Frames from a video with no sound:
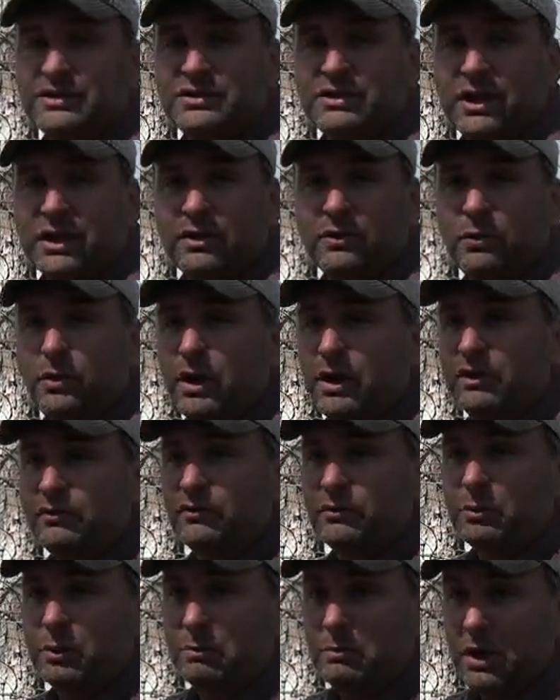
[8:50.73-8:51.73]
stay away
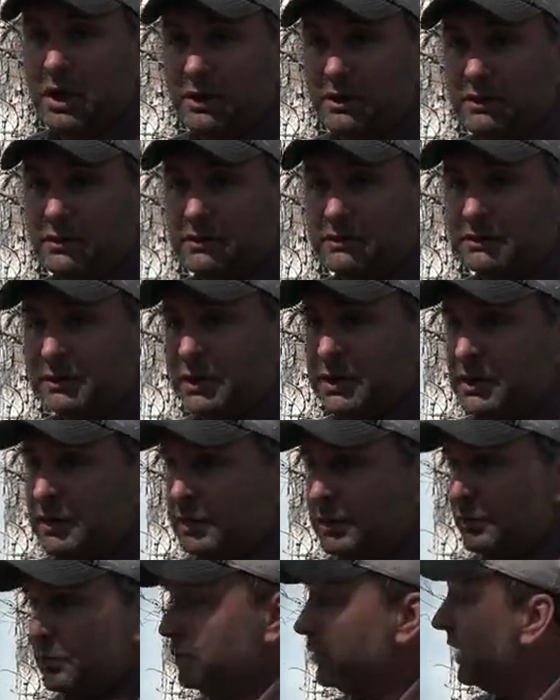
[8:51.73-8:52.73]
from a burn.
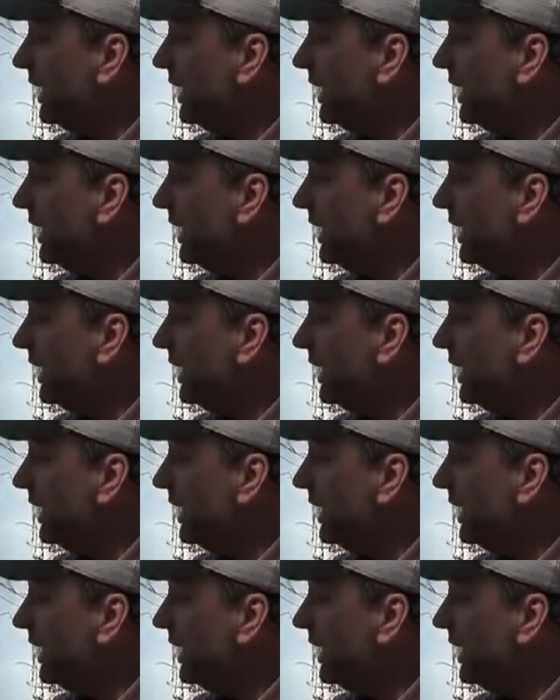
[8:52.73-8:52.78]
We'll